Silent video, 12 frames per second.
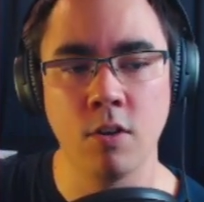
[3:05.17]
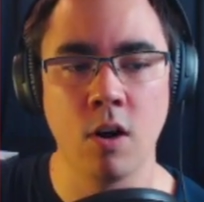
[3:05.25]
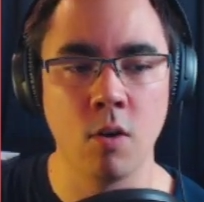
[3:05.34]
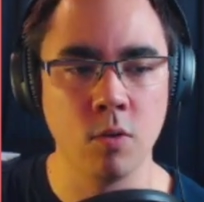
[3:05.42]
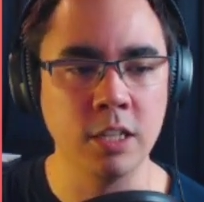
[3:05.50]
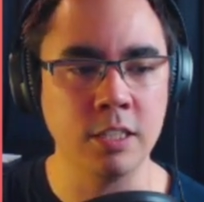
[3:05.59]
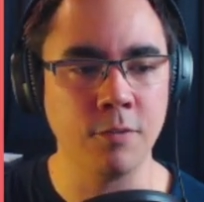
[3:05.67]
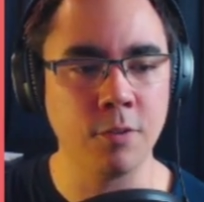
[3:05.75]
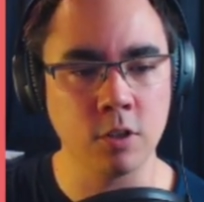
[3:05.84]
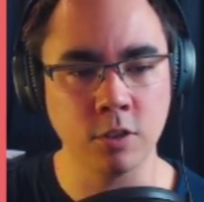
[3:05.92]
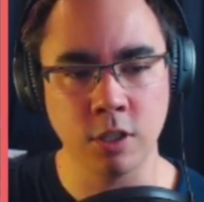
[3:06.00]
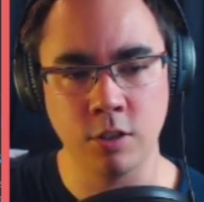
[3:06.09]
are really
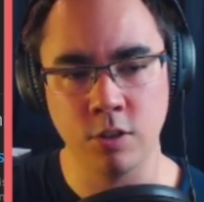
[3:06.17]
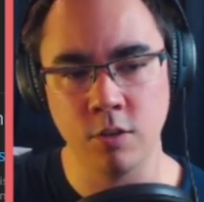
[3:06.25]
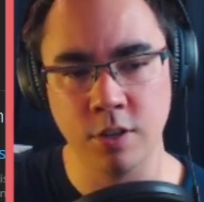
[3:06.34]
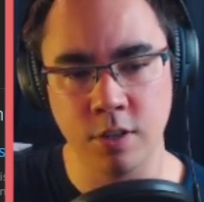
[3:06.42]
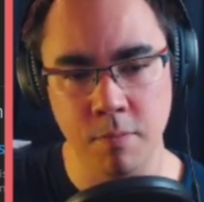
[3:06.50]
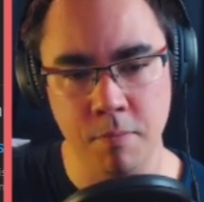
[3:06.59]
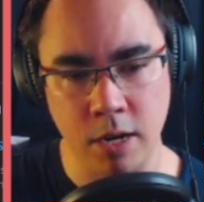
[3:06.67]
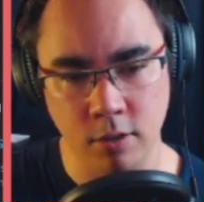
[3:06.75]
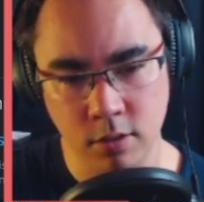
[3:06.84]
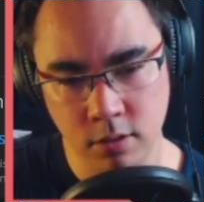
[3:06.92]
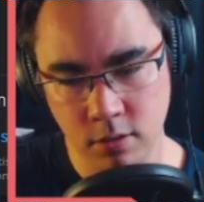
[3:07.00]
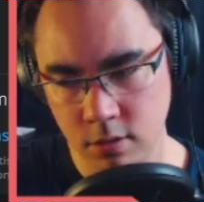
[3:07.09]
difficult to do into
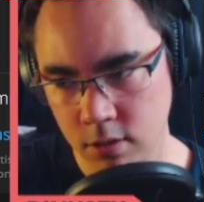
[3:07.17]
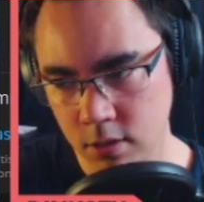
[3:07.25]
metal.